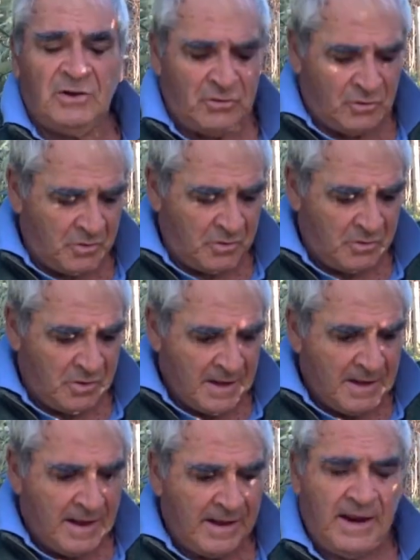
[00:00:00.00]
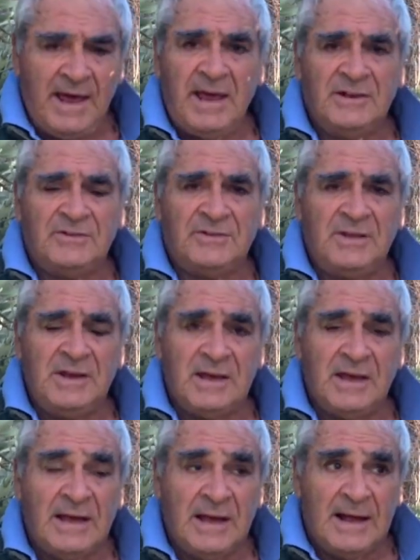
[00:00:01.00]
to enhance the
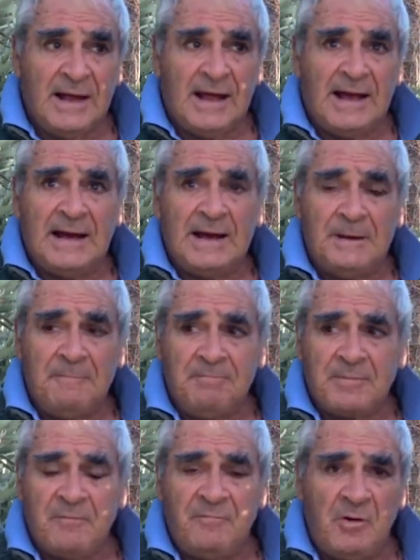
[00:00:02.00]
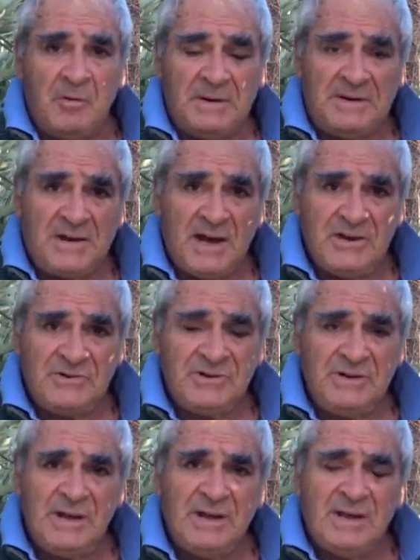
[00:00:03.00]

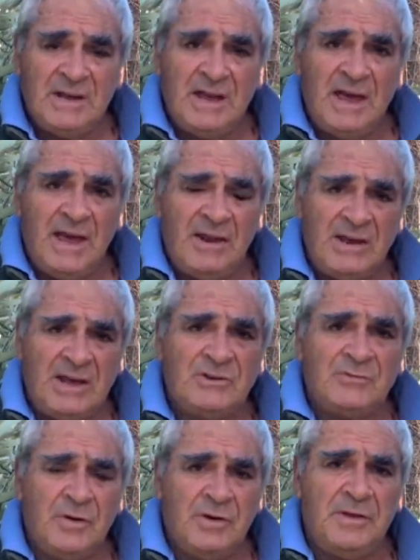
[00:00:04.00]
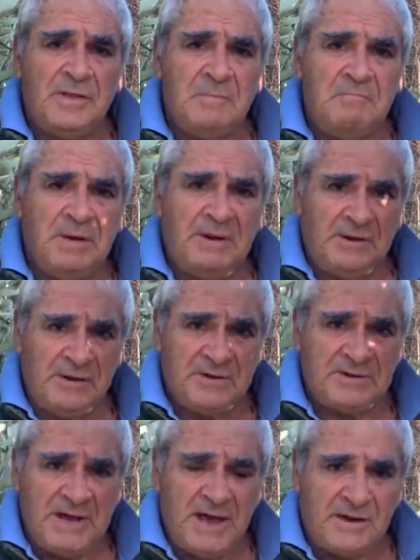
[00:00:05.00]
fermentation, and it gets rid of the
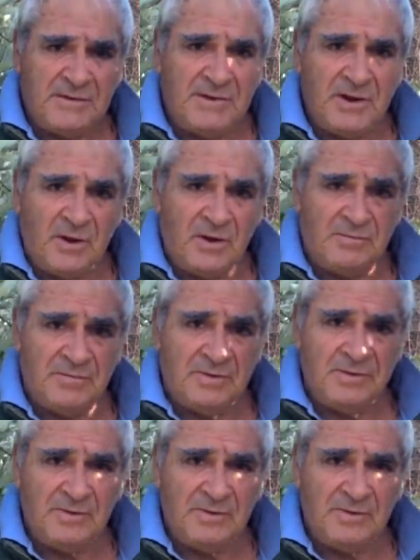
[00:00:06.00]
bitterness out of the olive.